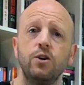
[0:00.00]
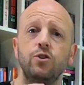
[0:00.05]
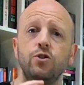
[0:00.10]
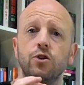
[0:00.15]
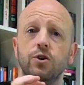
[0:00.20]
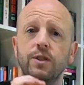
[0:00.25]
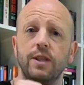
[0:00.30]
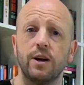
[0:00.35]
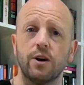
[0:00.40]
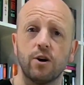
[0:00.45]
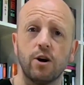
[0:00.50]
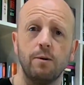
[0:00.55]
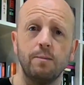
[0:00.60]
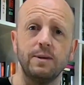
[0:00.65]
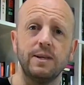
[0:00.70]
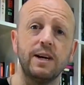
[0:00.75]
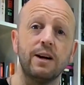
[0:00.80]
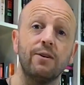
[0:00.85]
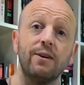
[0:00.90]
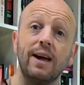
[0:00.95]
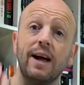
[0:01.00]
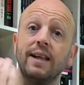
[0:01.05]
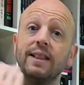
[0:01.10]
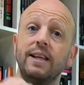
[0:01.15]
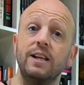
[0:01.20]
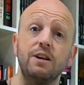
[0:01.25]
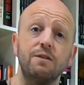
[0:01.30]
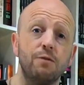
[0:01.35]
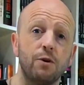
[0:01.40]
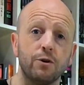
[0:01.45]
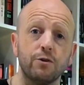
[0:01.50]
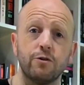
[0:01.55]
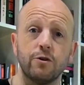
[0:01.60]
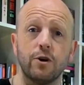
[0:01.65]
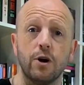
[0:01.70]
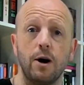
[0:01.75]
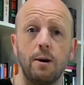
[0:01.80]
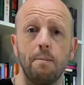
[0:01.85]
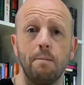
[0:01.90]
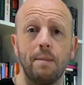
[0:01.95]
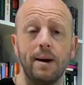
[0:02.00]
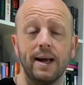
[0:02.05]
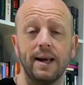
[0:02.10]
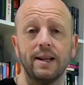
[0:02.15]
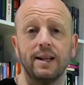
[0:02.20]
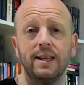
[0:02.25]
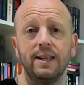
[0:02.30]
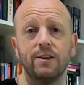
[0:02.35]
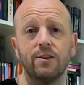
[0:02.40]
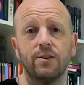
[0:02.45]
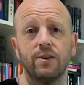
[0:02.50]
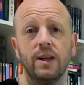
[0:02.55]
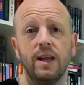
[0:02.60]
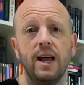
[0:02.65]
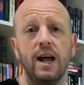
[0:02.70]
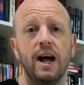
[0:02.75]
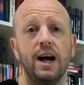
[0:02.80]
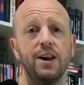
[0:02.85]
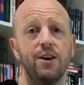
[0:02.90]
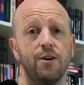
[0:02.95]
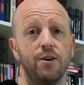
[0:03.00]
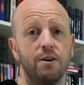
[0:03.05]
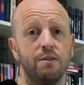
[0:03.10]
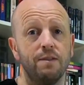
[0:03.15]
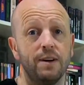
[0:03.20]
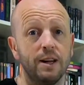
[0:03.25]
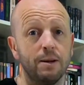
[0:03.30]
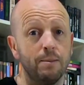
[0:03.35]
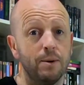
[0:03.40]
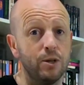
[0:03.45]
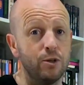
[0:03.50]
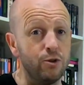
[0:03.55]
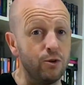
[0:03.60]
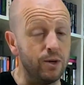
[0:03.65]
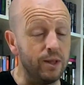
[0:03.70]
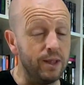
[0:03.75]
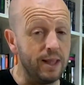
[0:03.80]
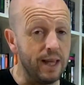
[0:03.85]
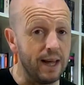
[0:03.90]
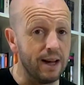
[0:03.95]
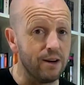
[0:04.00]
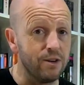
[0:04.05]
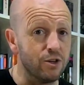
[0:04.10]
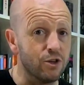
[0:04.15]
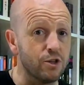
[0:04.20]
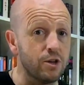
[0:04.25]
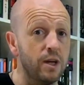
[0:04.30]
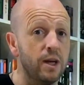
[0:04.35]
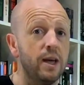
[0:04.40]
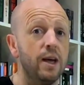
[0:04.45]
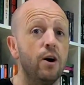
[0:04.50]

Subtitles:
doing their commentary, and then you've also got Mike Leader and Arna Venema doing theirs.